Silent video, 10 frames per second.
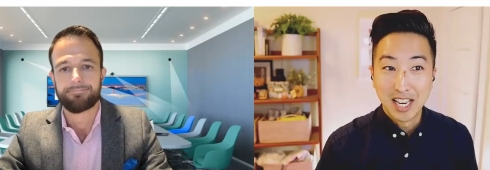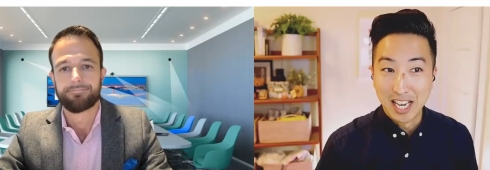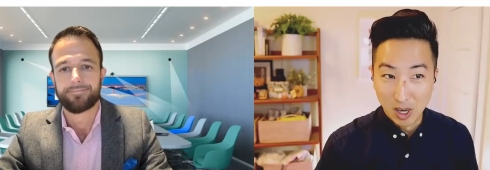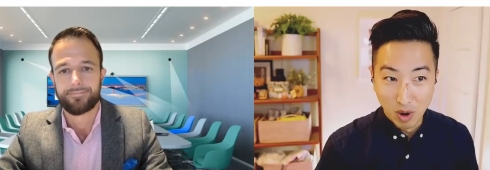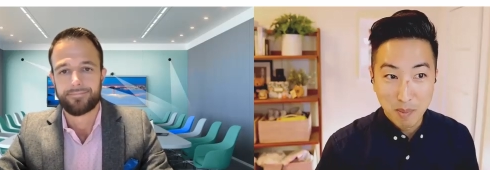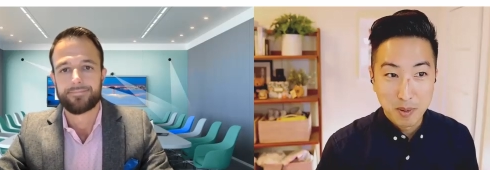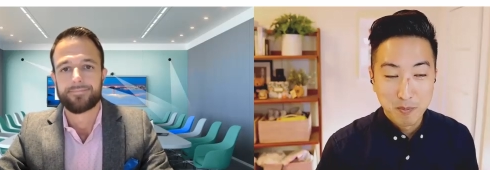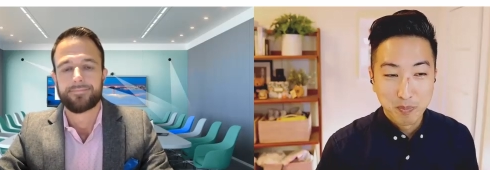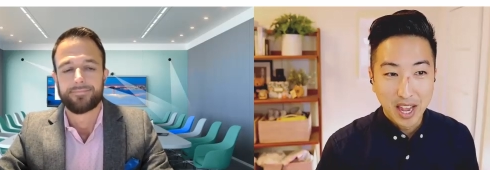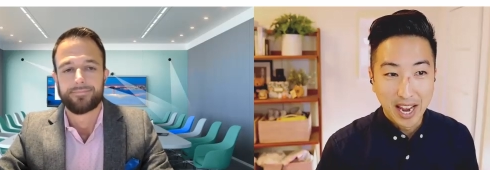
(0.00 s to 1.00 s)
Speaker 1: interop.
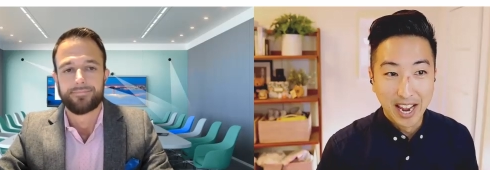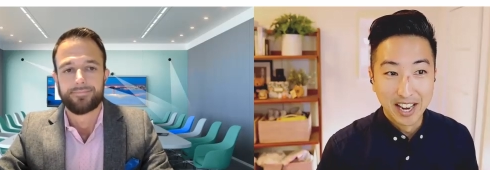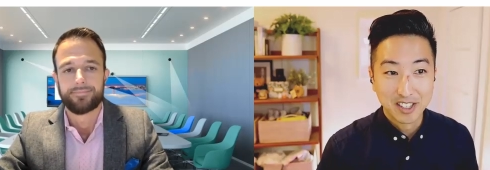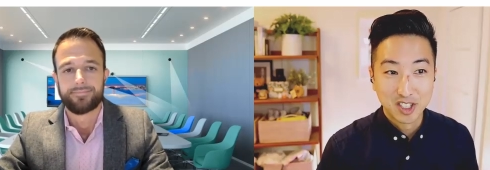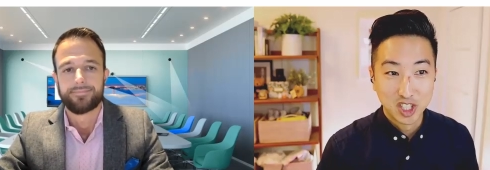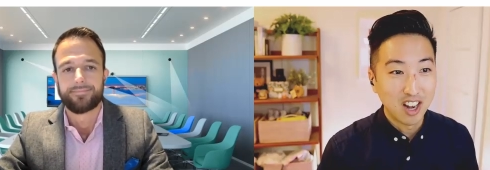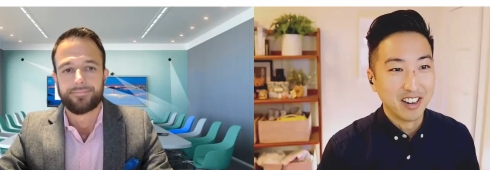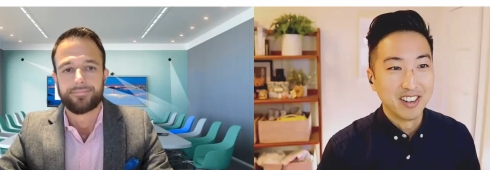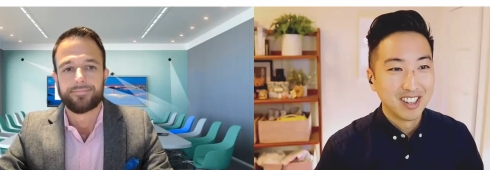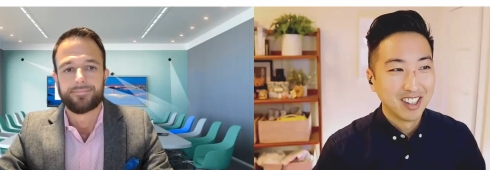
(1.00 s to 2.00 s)
And
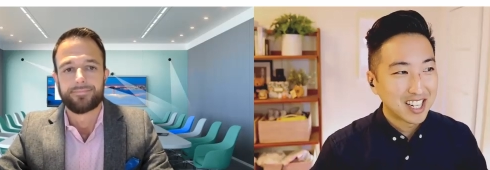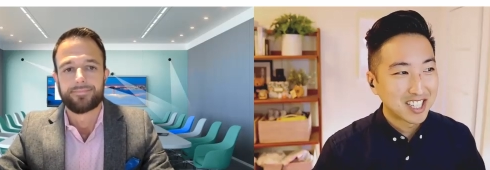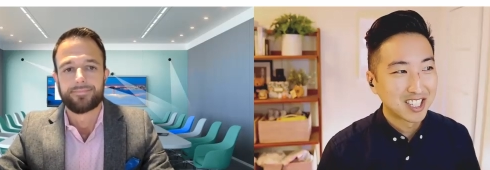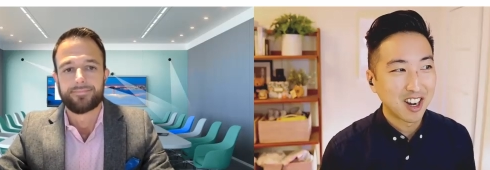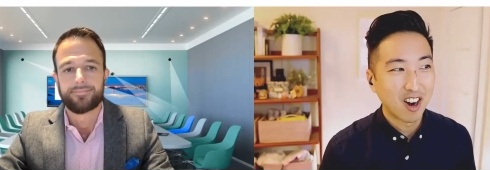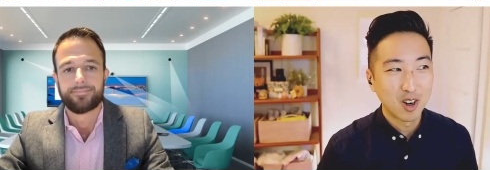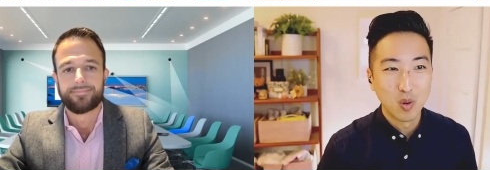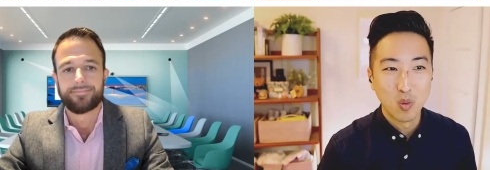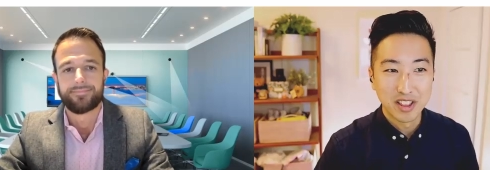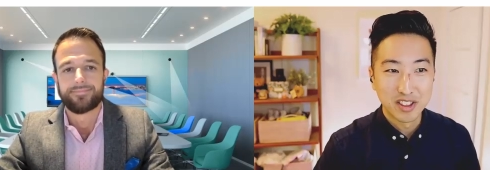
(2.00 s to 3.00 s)
John, Let's
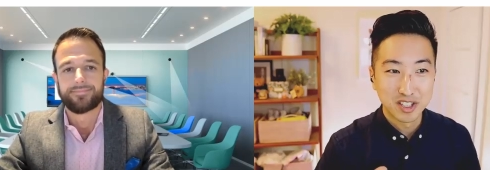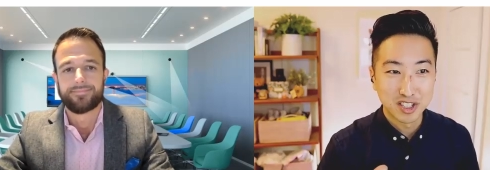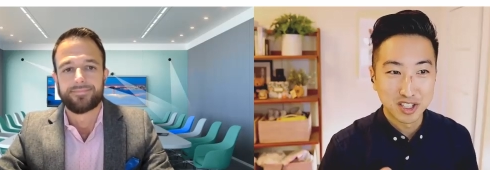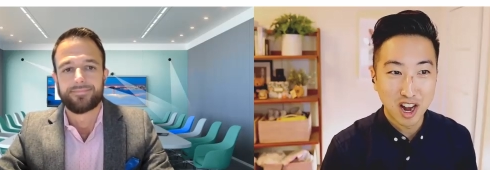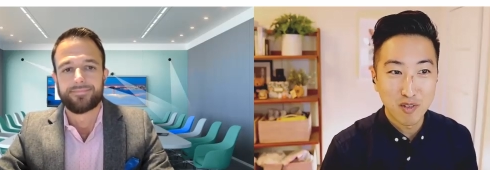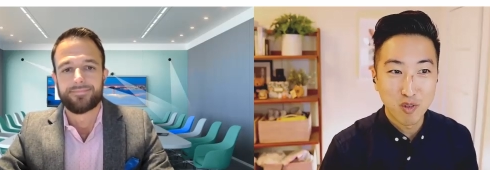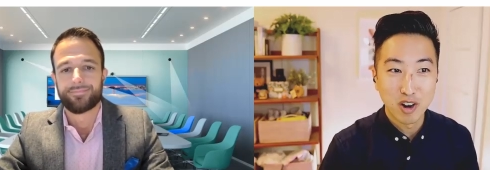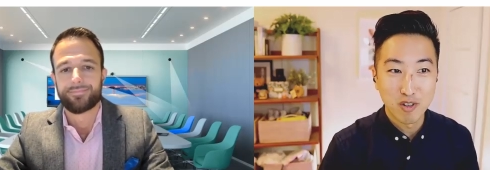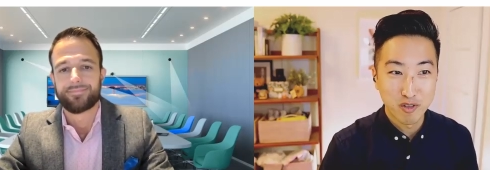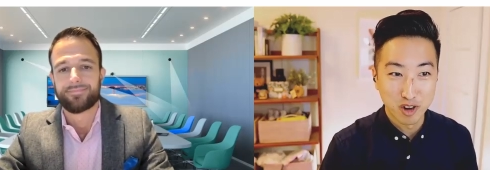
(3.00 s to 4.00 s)
start with
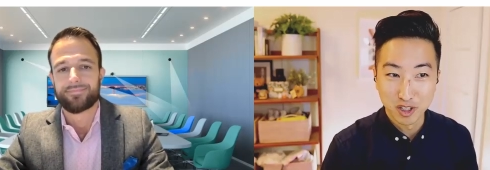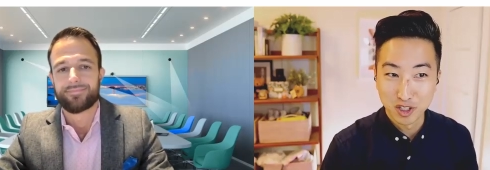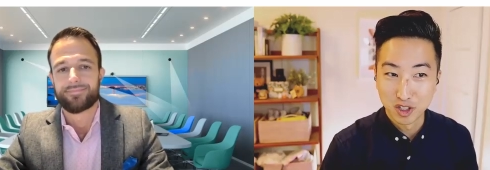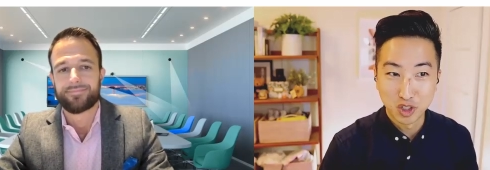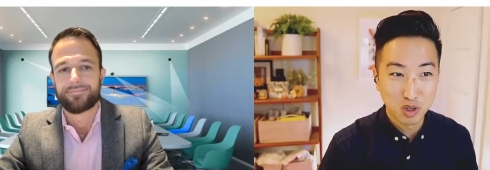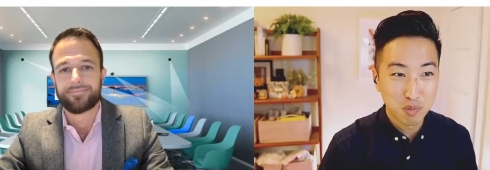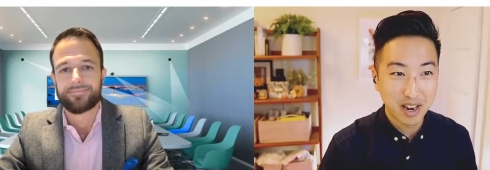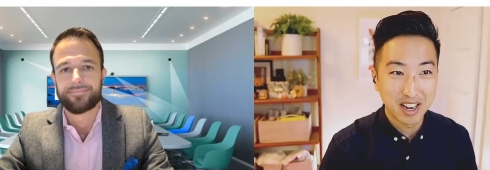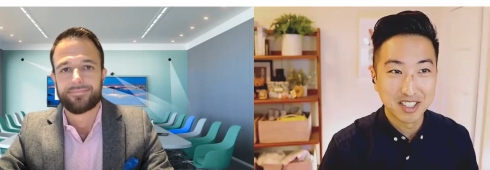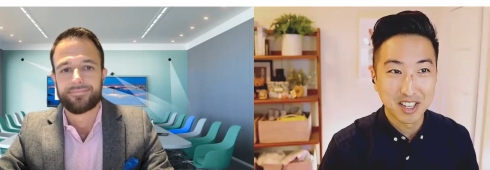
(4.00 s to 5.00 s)
software first. Zoom
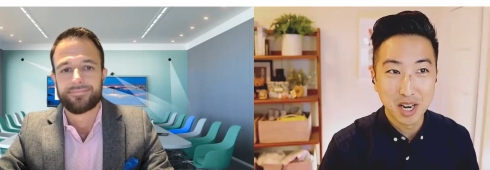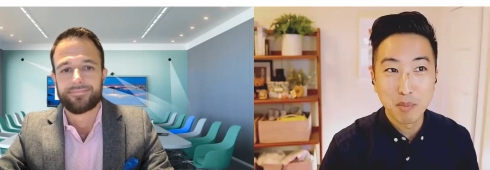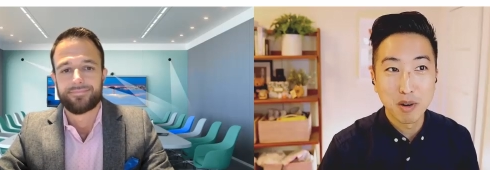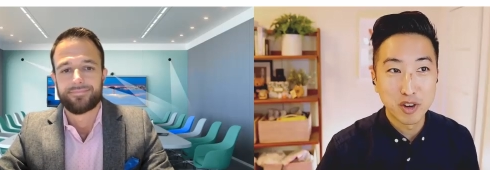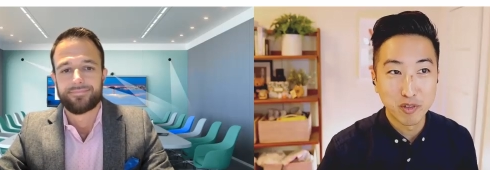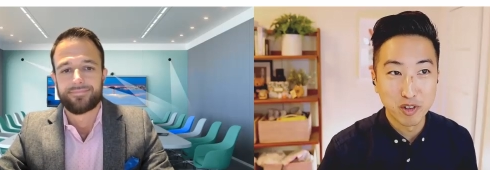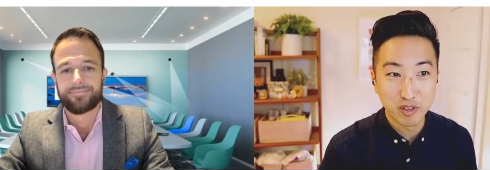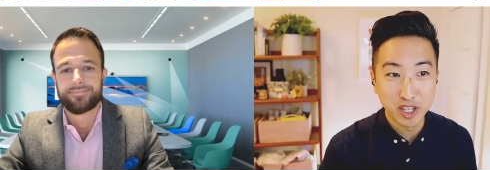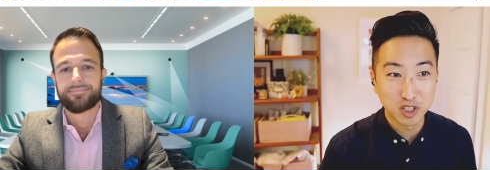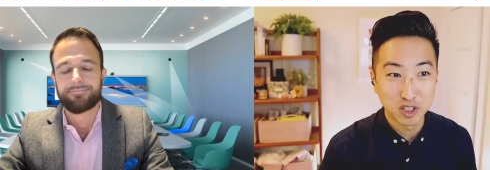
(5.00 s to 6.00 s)
has a number of different
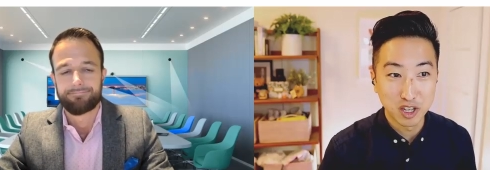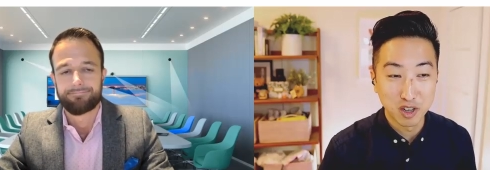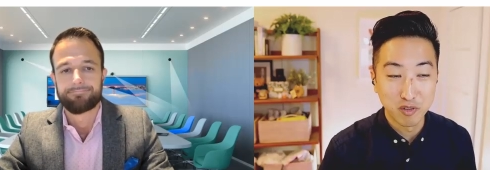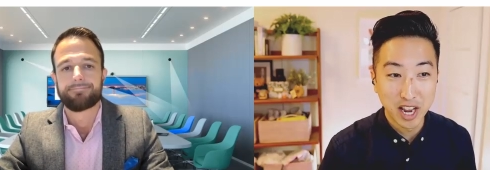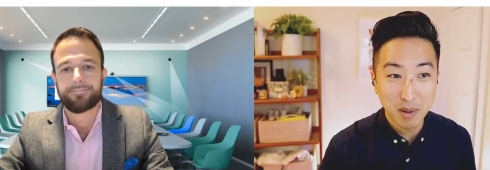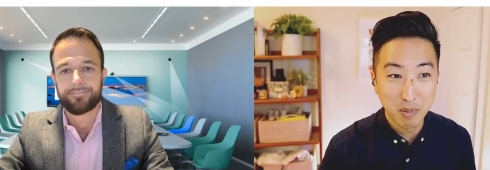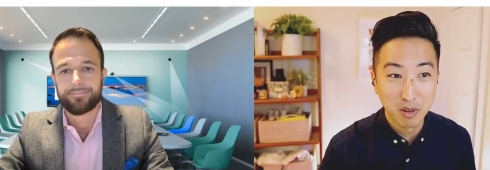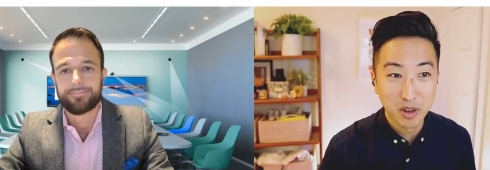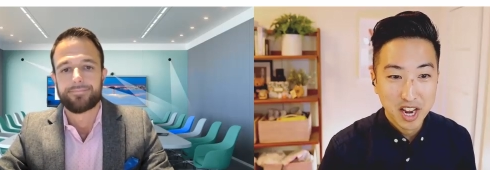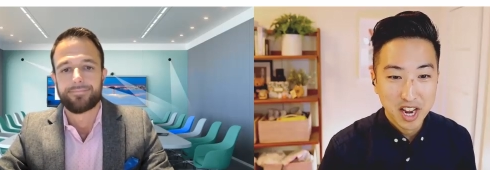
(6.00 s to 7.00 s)
features that you've
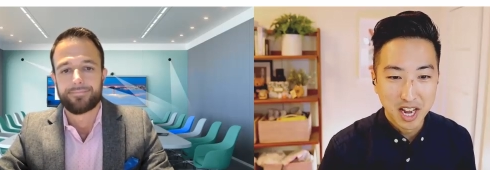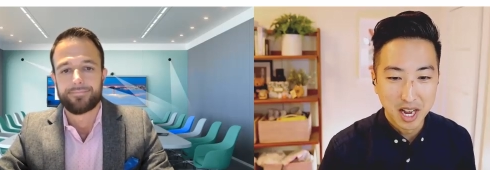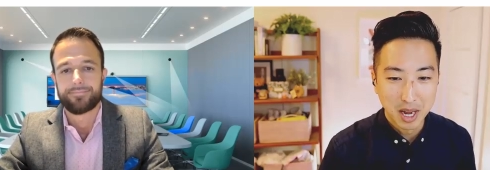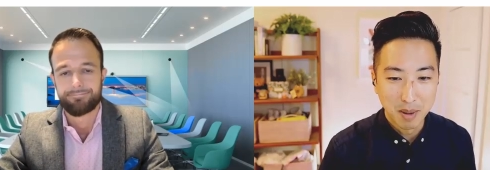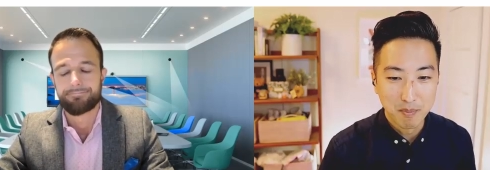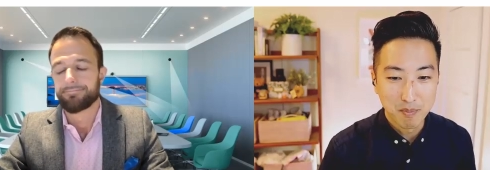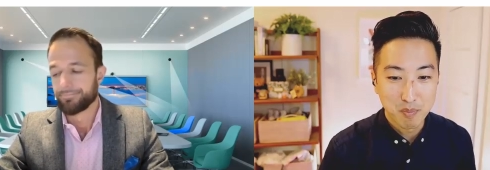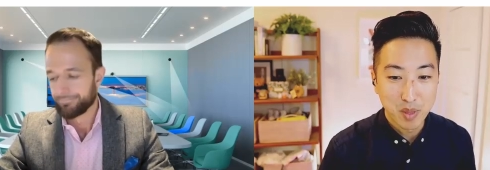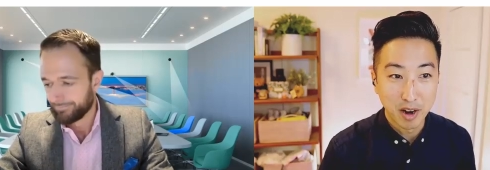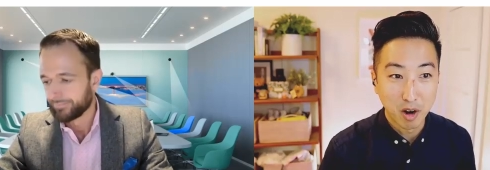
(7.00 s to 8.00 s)
enabled um,
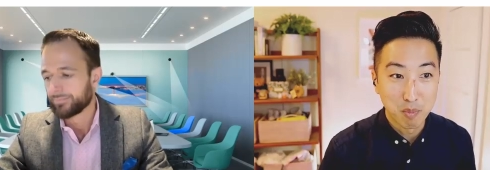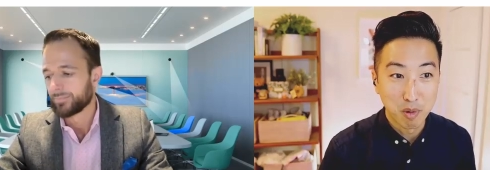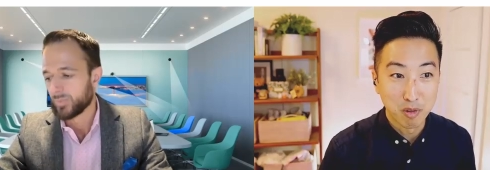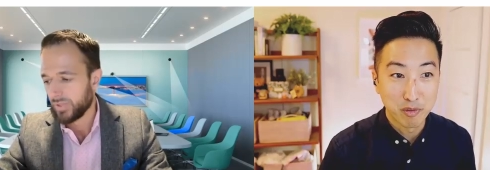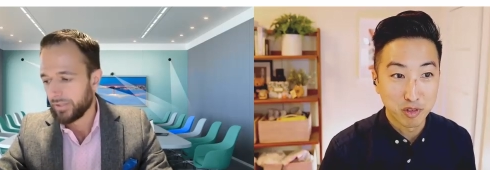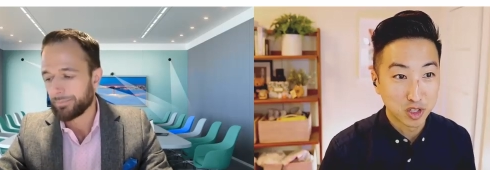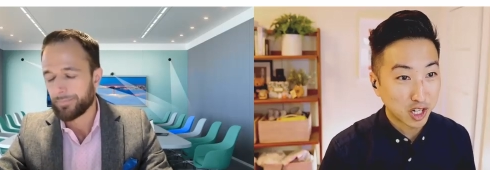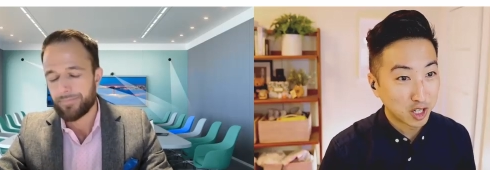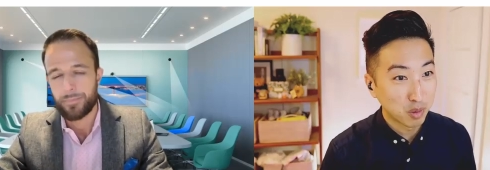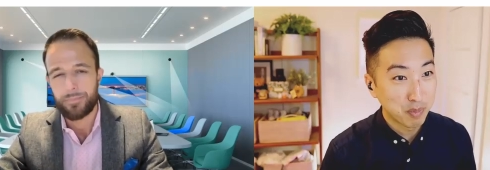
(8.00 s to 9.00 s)
that are both for
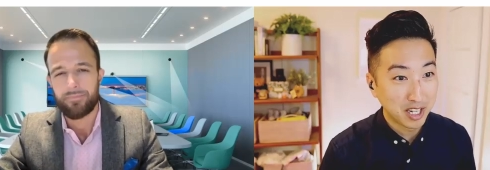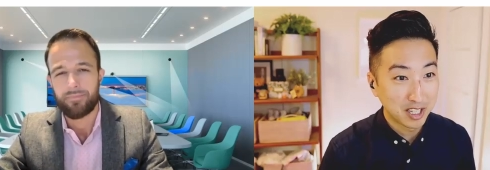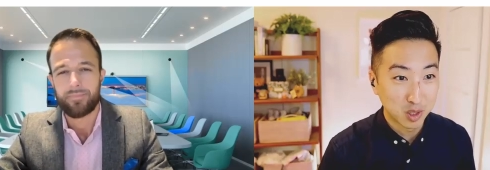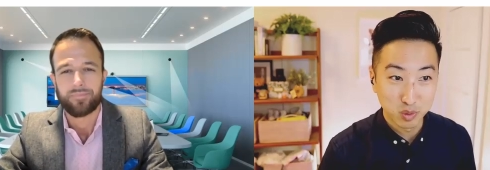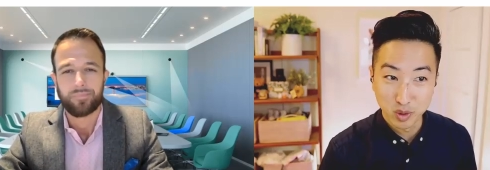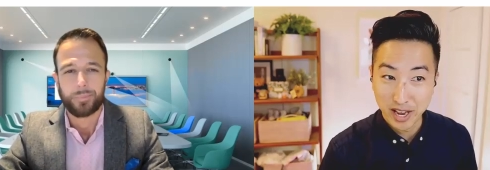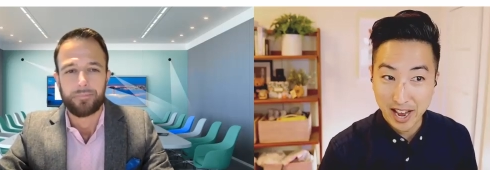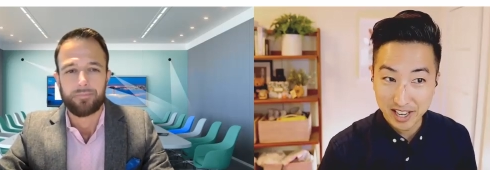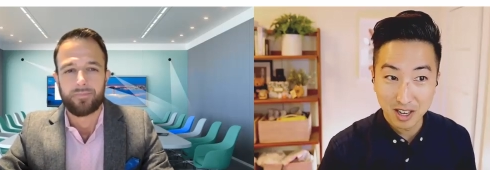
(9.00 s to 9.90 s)
scheduled meetings as well as ad